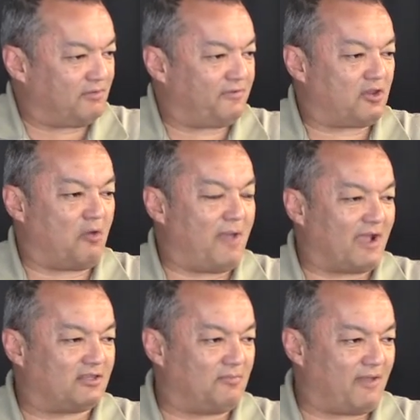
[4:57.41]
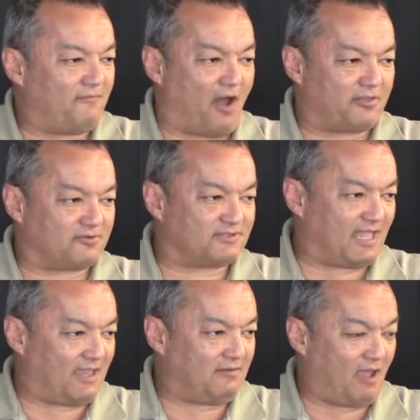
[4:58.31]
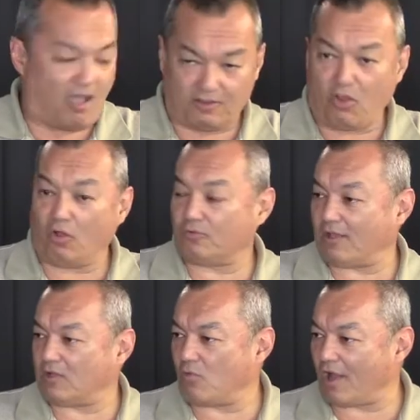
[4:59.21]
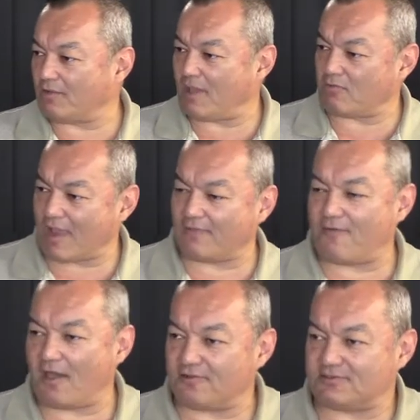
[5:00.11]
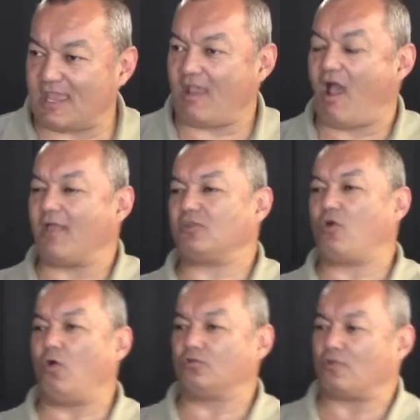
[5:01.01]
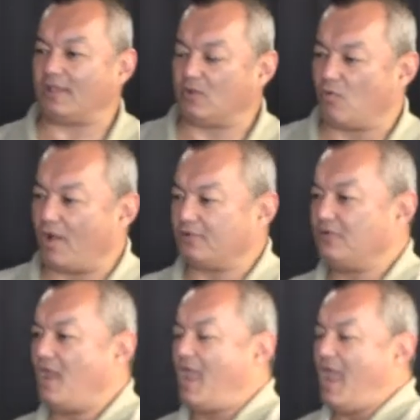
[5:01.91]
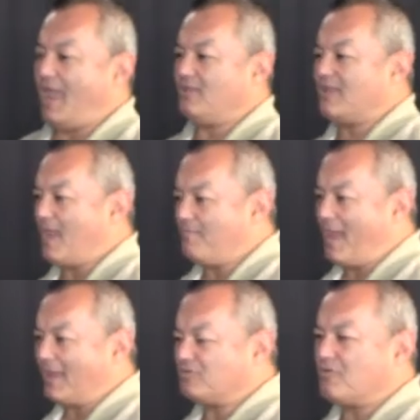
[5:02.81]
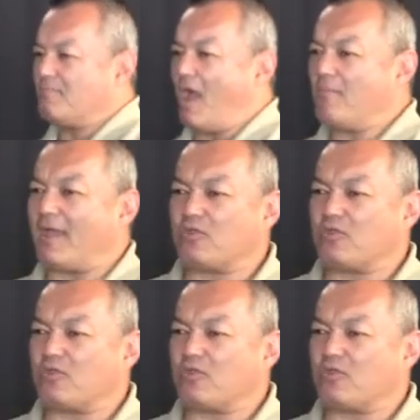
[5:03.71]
And if you go back to my father's day, hot and cold running water, my grandfather's day, hot and cold running water, and you get back to about my